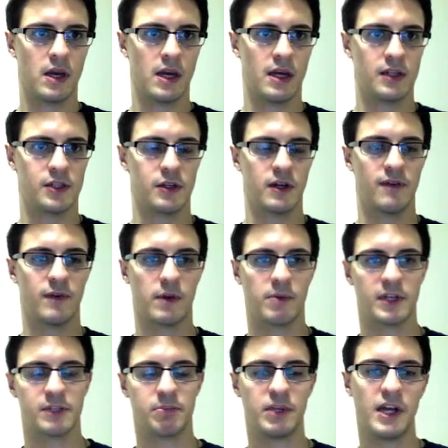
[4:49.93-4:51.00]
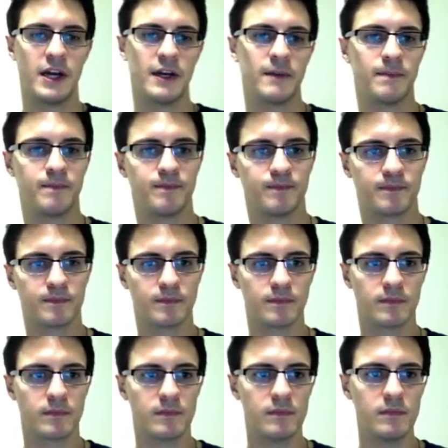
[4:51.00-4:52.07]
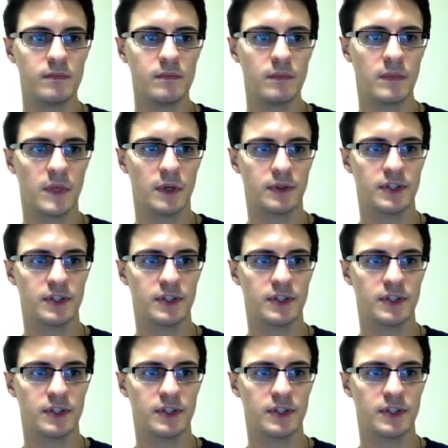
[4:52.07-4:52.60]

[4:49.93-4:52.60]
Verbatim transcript: And sure enough, when I press play, you'll